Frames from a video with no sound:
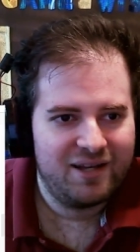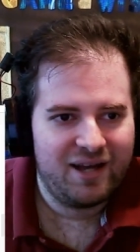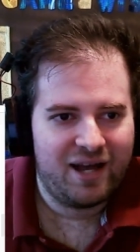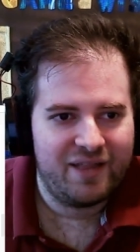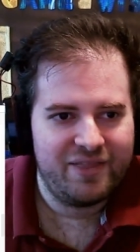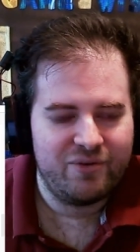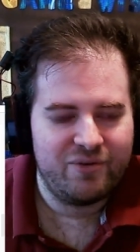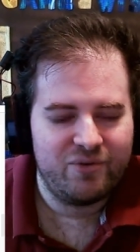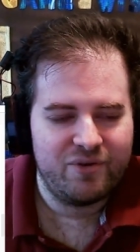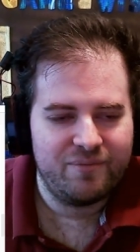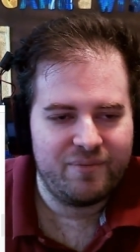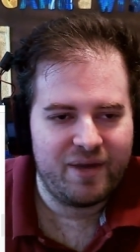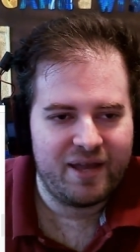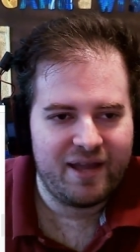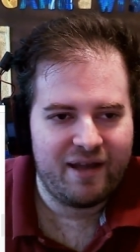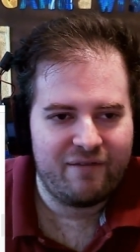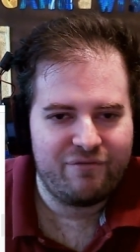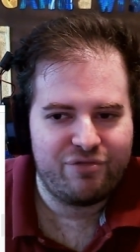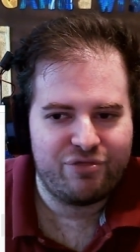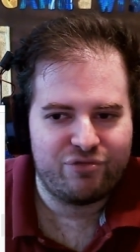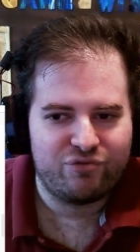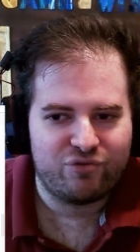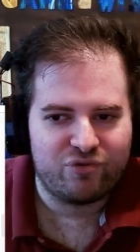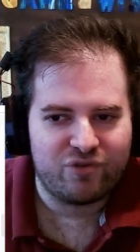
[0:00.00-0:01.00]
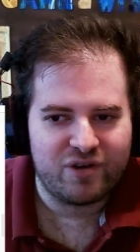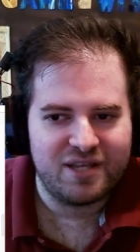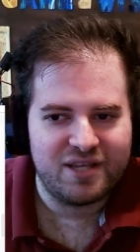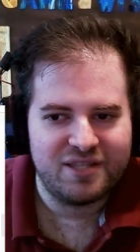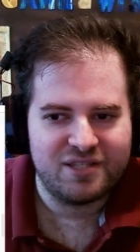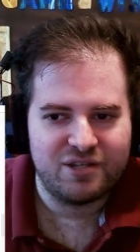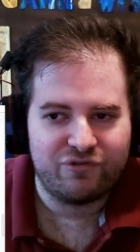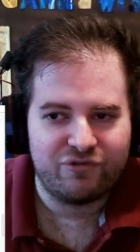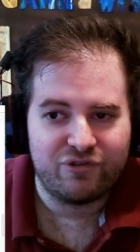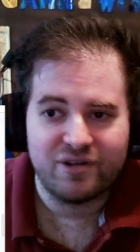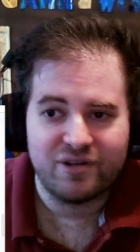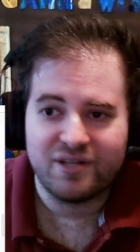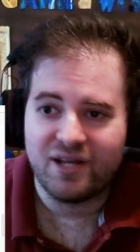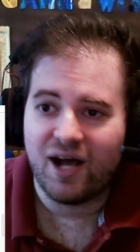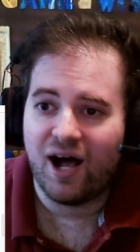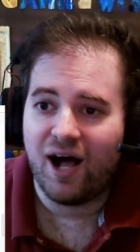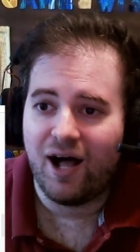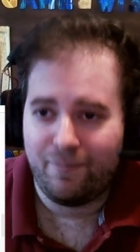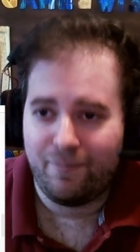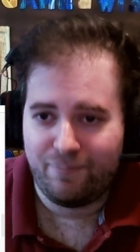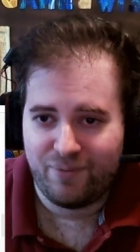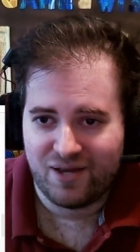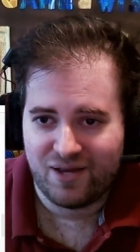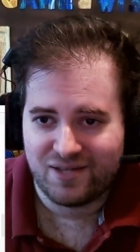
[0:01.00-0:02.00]
I think we may have three different
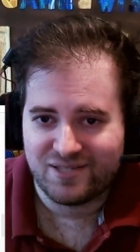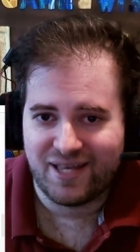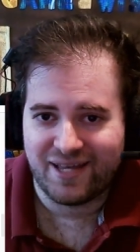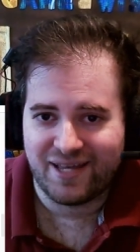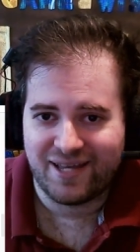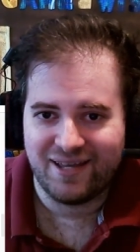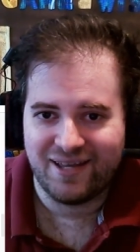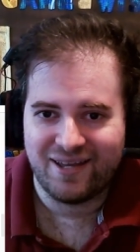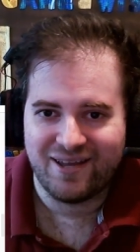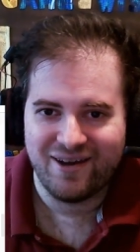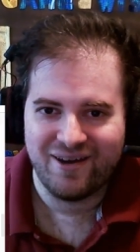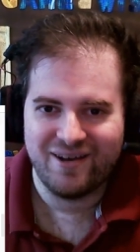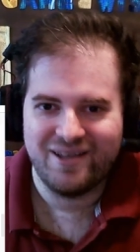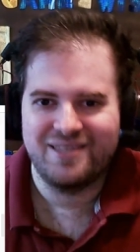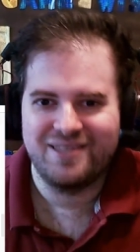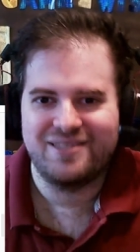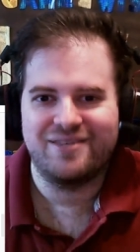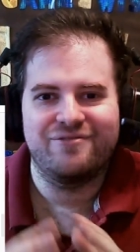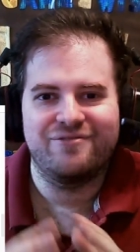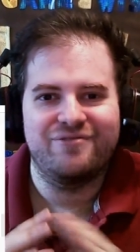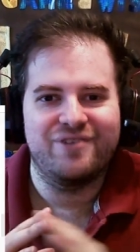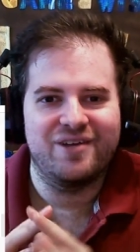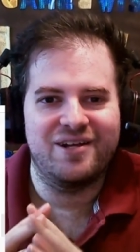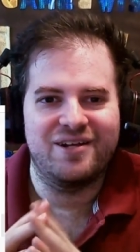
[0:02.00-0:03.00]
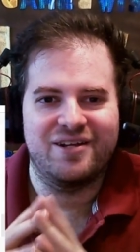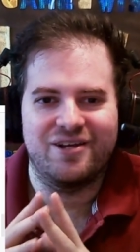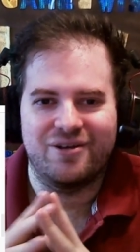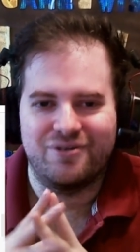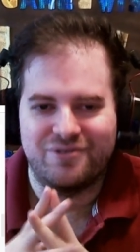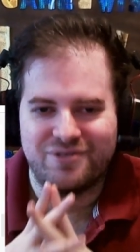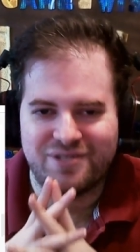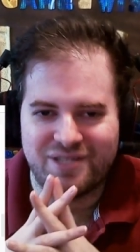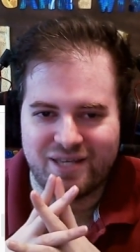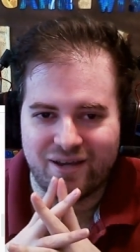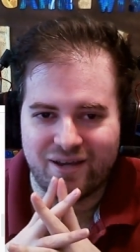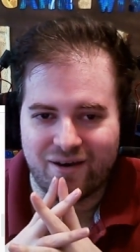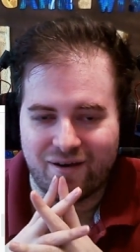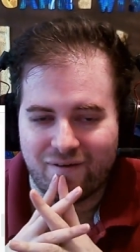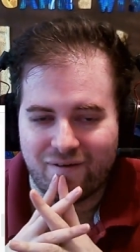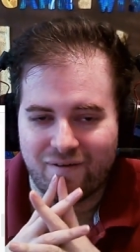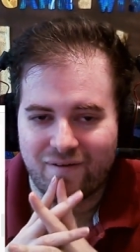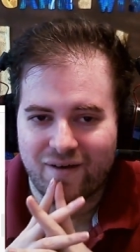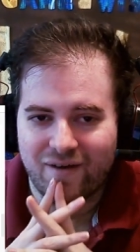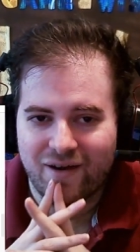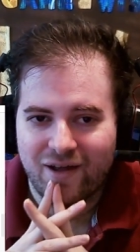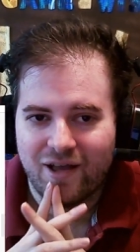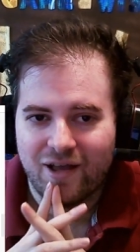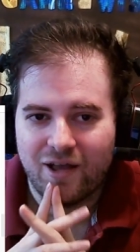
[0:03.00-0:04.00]
topics I can cut into videos here.
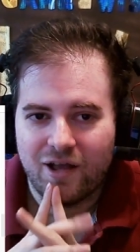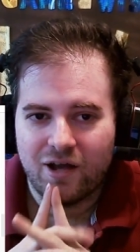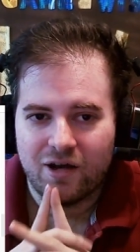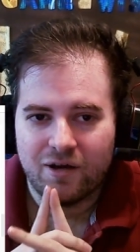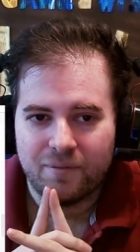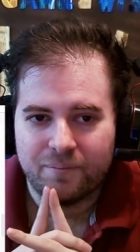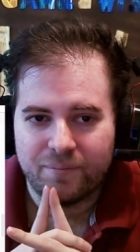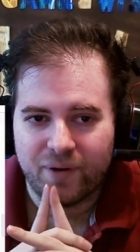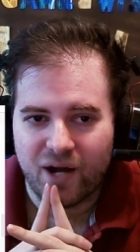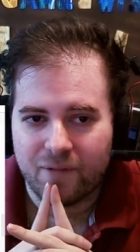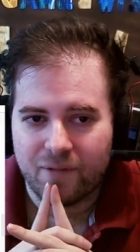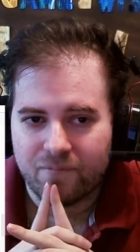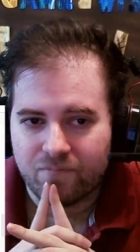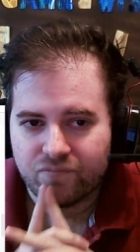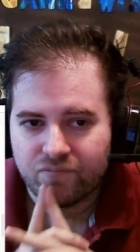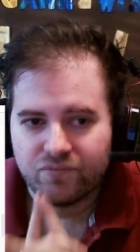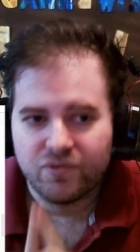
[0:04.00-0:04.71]
But